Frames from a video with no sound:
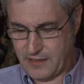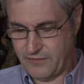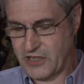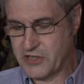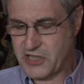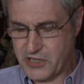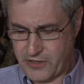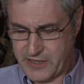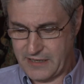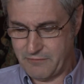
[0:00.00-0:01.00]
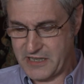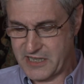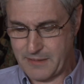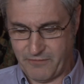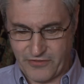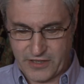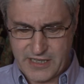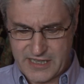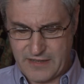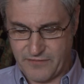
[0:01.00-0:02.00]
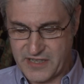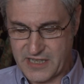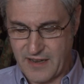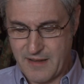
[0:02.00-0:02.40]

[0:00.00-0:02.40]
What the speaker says: of consorting with subversives,